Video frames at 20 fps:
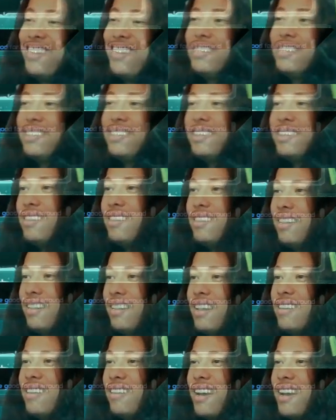This is
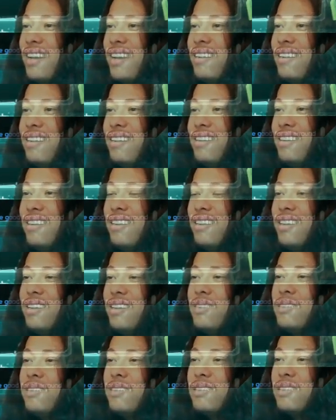lead lined. It
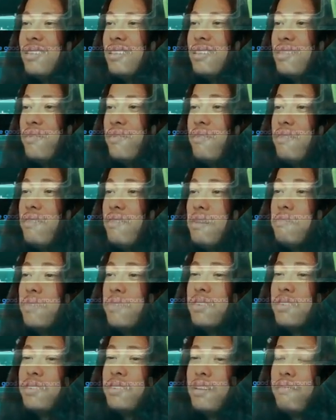reduces
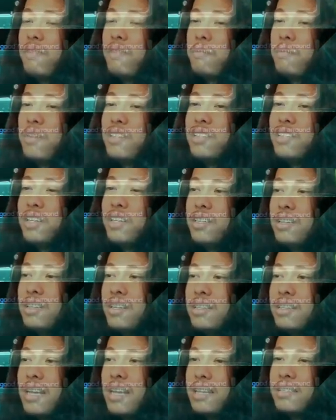15% from radiation
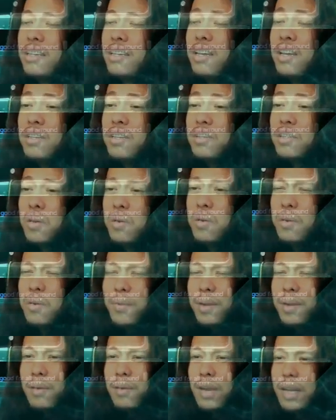attacks. So
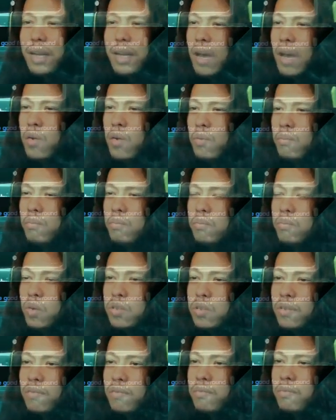right now,
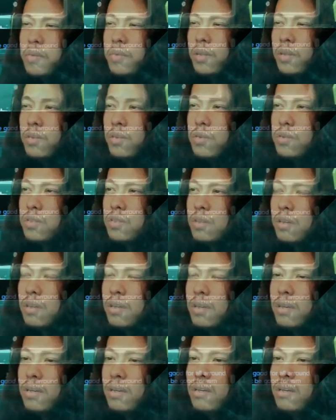most of people use
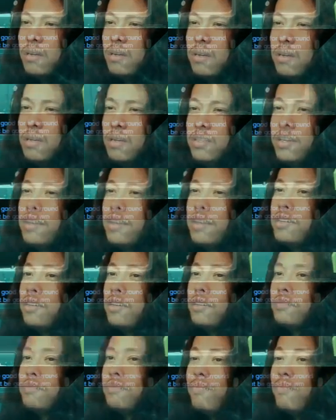
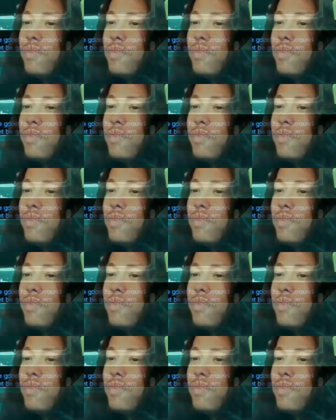radiation